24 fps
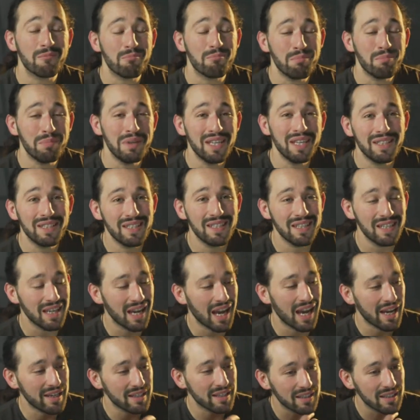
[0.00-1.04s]

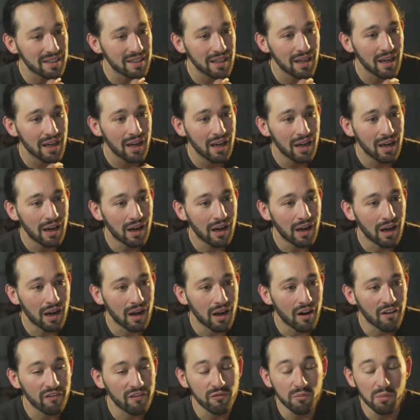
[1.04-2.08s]
BTS
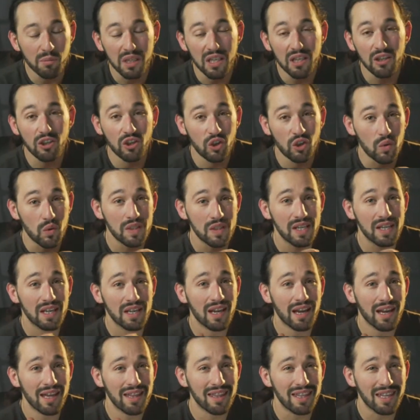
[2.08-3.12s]
of me
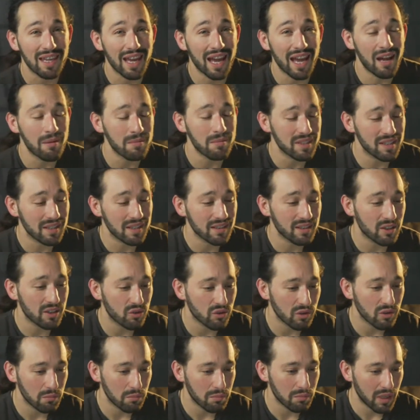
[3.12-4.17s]
using the
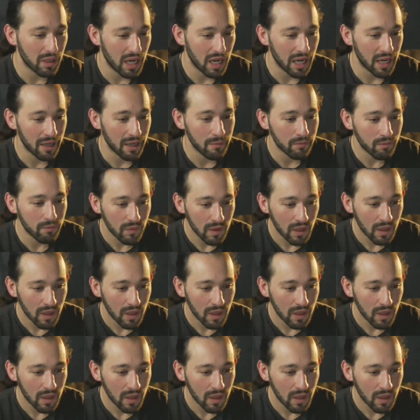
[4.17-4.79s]
M600 Buy.